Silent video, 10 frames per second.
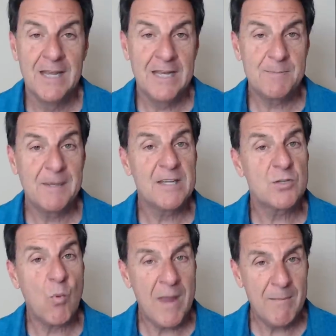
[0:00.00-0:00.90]
It's because
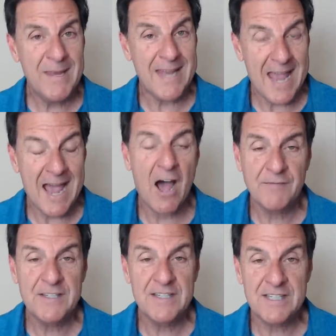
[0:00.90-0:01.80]
women
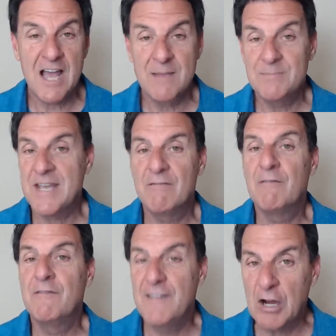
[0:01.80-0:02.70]
oftentimes have a
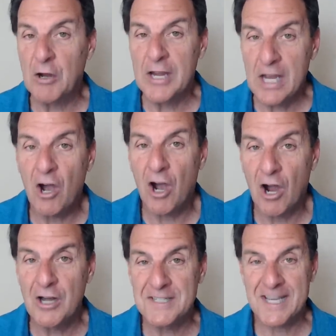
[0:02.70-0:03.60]
very
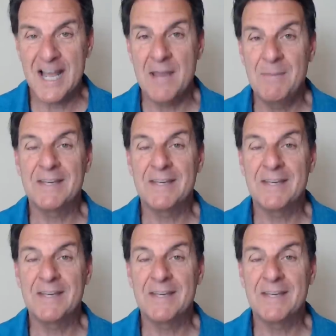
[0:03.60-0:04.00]
hard time